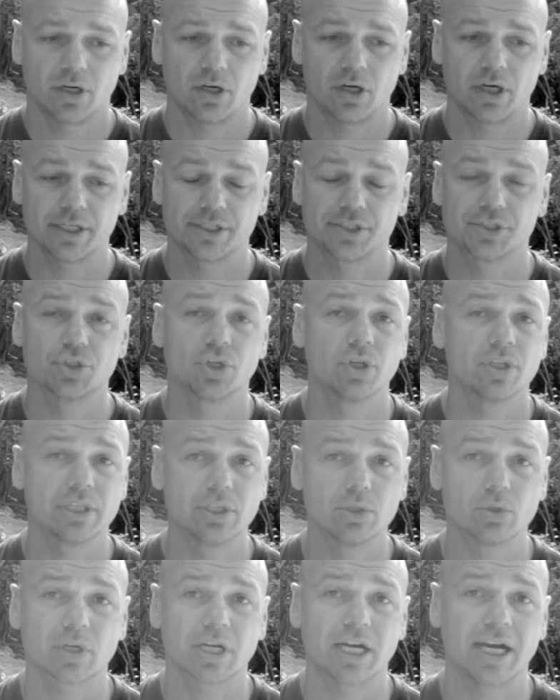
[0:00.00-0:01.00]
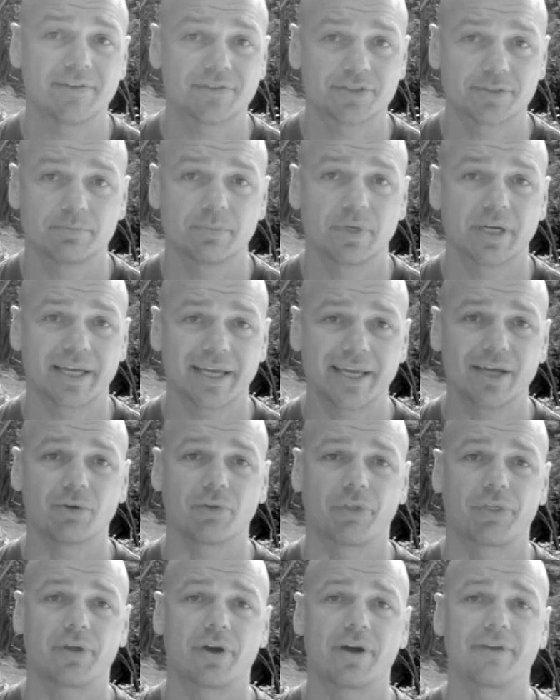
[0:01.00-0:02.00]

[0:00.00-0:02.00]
I certainly look after my health.